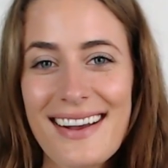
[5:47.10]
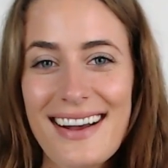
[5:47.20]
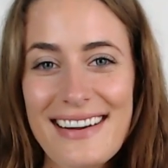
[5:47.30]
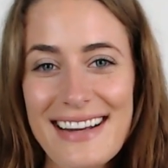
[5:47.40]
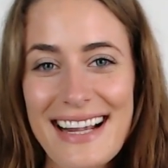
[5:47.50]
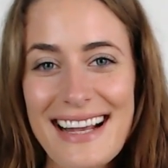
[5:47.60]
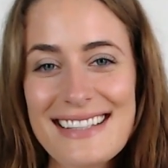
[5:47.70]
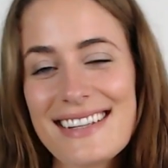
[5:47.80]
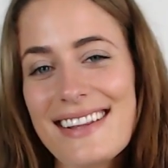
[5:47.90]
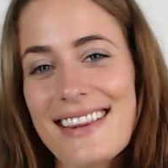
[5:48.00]
Alright
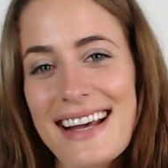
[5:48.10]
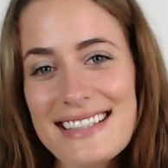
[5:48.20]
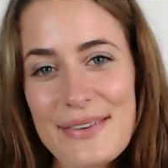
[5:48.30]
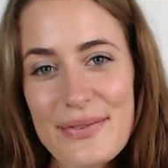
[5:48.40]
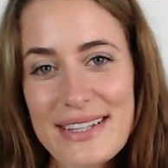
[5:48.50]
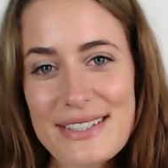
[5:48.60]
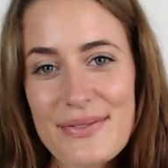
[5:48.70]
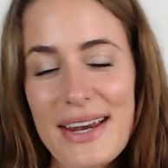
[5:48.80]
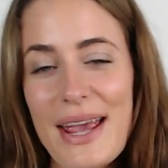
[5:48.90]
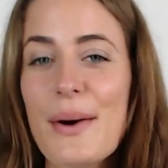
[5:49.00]
guys, that's it for this
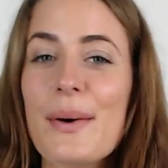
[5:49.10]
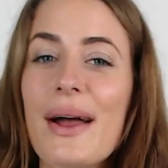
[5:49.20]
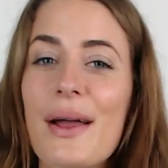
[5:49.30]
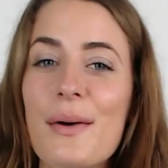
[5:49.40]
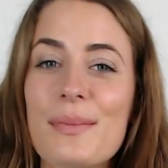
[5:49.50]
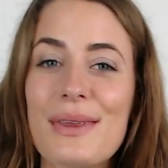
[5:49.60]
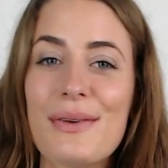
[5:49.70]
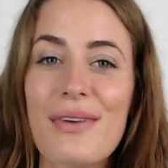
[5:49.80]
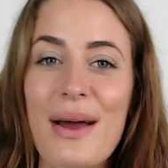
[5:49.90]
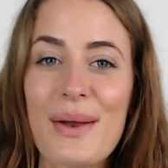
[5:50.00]
video. I hope that
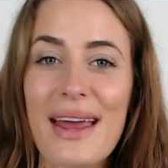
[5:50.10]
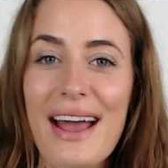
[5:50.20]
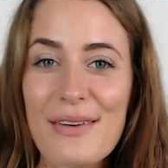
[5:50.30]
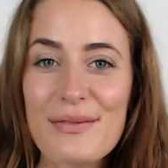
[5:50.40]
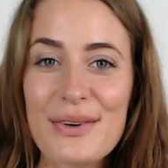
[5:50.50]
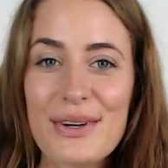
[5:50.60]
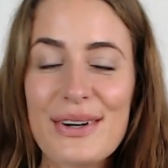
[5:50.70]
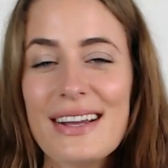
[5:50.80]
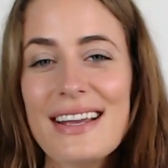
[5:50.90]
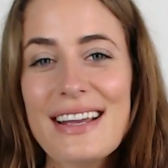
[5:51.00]
you found it
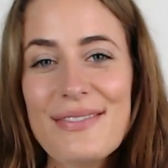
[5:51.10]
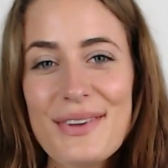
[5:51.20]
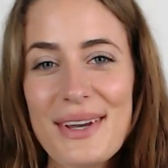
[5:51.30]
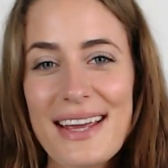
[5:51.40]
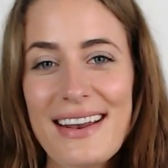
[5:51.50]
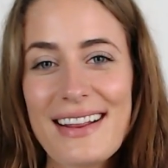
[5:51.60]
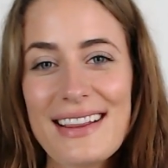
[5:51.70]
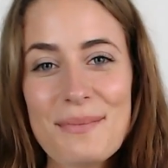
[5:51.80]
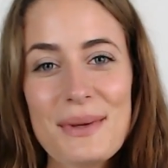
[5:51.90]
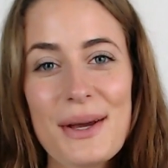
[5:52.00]
helpful. If you did,
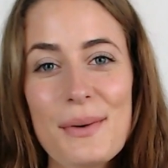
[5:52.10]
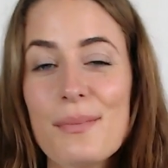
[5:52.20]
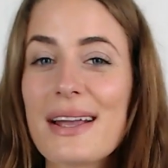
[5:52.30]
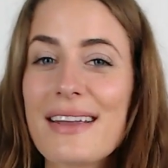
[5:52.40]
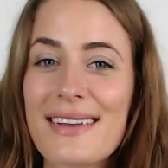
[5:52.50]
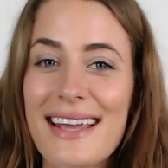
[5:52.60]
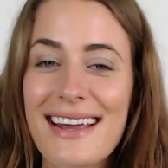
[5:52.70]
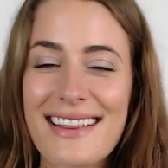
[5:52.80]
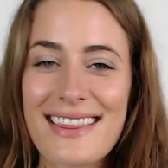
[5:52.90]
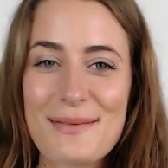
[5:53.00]
let me know by giving
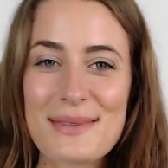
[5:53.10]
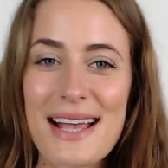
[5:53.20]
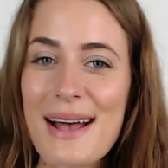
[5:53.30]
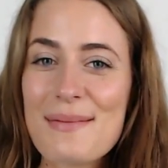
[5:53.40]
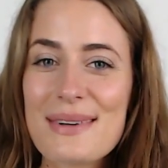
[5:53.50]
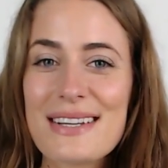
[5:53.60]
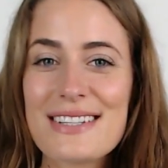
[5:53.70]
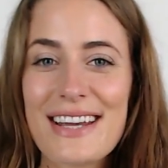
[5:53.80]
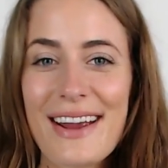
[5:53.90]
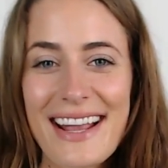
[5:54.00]
it a thumbs up,
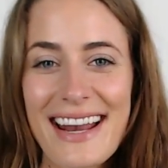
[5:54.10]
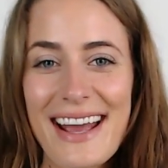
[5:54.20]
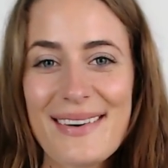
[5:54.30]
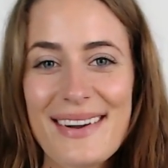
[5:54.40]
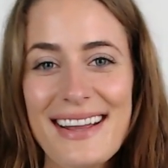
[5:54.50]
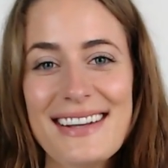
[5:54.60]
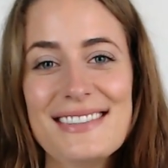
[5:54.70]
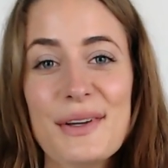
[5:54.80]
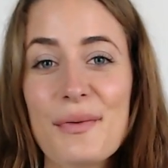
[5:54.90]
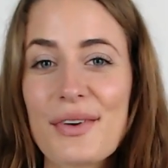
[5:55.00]
sharing it out, and
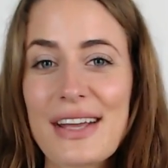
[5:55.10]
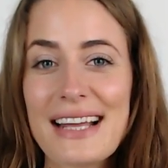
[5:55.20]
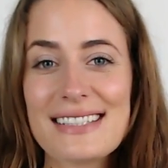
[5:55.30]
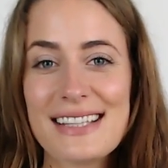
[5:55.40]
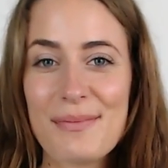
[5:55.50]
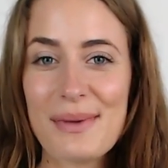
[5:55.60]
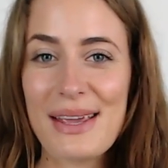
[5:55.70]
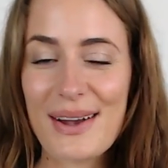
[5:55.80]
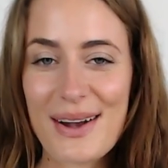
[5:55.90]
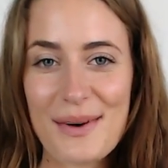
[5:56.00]
don't forget to leave
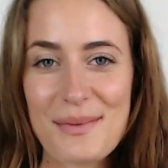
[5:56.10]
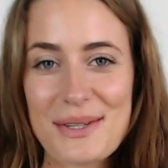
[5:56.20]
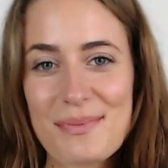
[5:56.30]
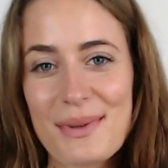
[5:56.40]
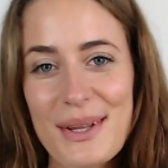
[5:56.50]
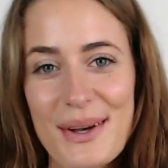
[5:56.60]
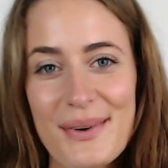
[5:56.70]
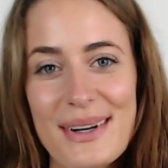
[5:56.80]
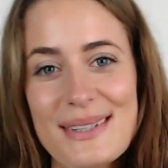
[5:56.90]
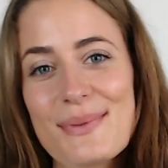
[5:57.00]
me a comment
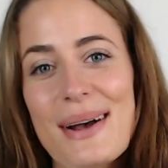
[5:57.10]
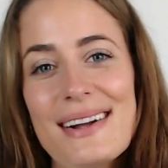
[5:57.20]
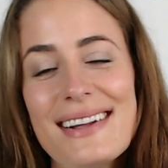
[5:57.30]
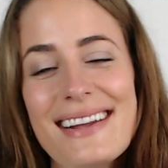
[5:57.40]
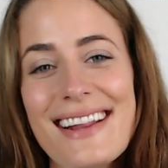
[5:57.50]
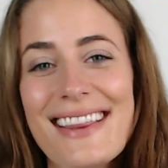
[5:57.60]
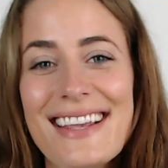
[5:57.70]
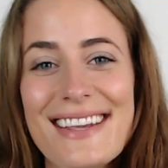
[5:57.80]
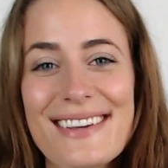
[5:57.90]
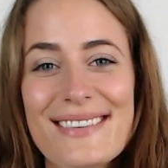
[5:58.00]
below as well.
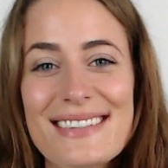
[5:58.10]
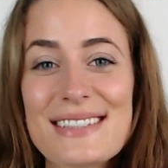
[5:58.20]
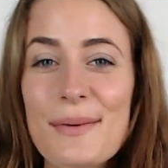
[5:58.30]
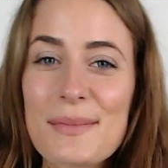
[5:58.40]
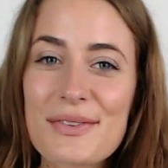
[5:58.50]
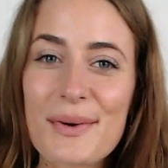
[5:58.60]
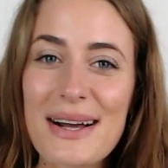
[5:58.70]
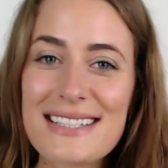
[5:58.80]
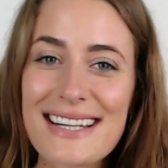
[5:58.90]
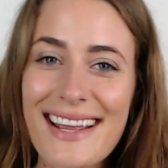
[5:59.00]
Thank you so much for
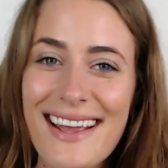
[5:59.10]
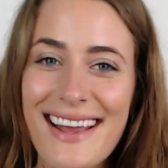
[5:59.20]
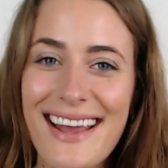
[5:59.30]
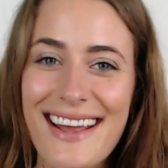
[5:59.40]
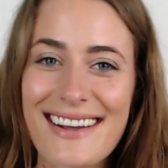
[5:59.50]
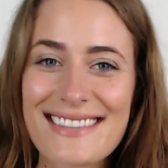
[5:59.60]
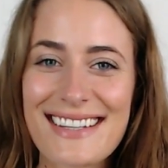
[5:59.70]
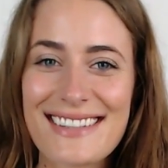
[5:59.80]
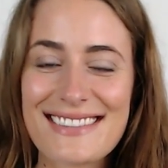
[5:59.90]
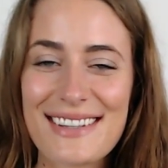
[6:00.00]
watching, and I'll
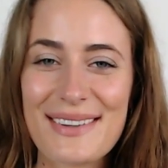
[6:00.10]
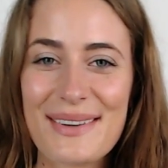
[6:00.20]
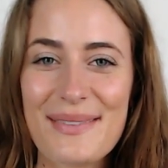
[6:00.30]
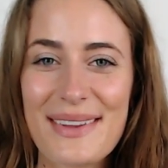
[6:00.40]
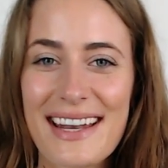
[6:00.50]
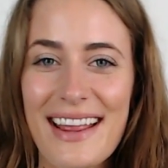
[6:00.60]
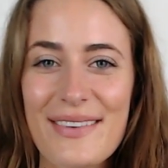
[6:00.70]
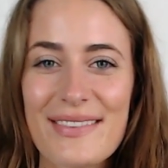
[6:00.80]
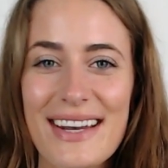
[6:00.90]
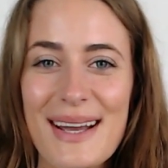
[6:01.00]
see you soon with
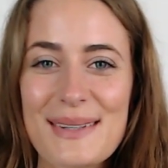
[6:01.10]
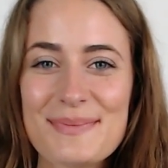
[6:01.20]
another video.